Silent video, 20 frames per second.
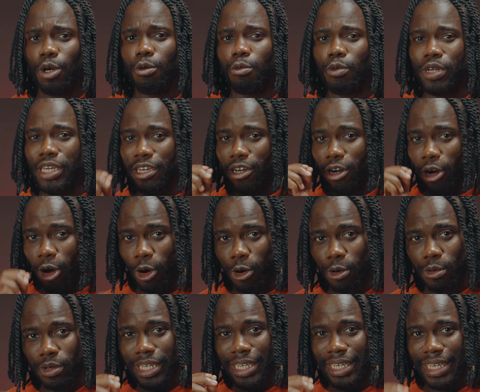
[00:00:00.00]
We
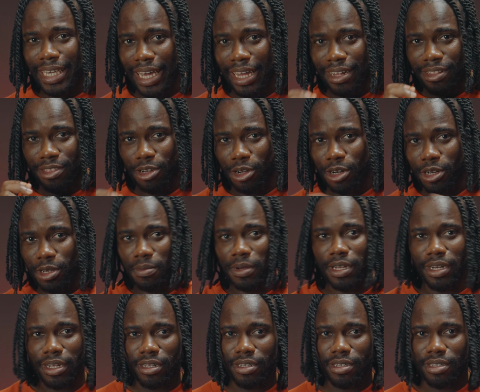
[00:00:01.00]
only get 30
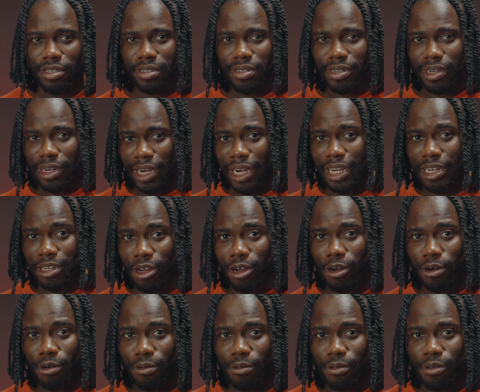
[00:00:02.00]
minutes. I
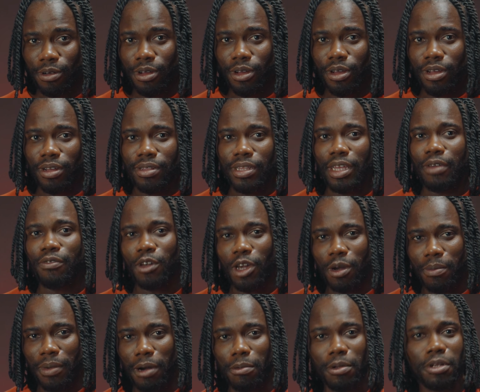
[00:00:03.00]
know. They've
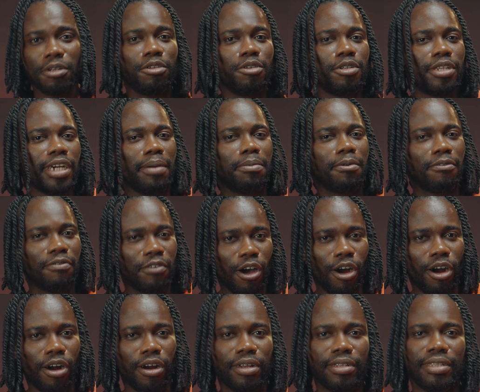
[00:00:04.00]
come out with a new type of
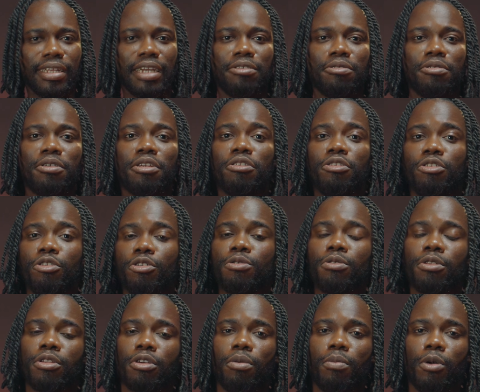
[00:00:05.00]
card that you can use
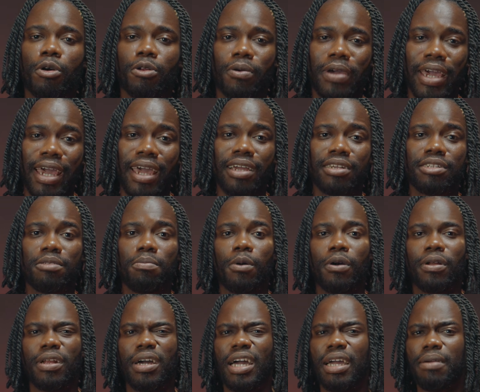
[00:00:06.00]
with the Komodo X,
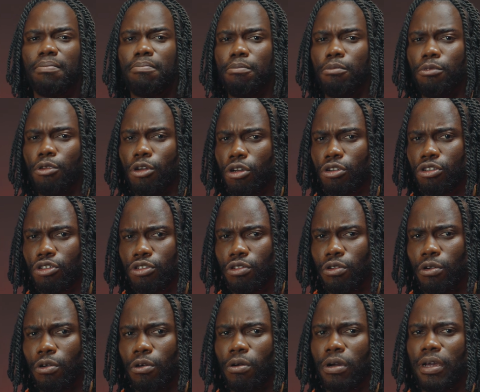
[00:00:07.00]
but I'm not
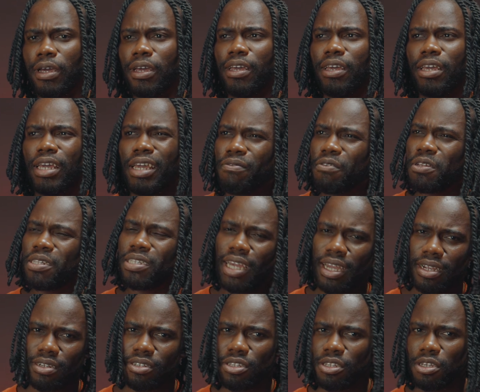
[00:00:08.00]
sure if it's
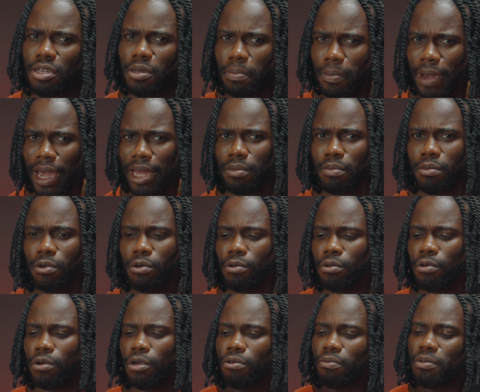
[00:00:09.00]
actually
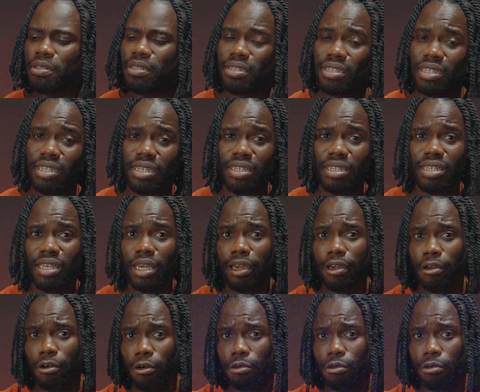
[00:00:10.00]
compatible with the 6K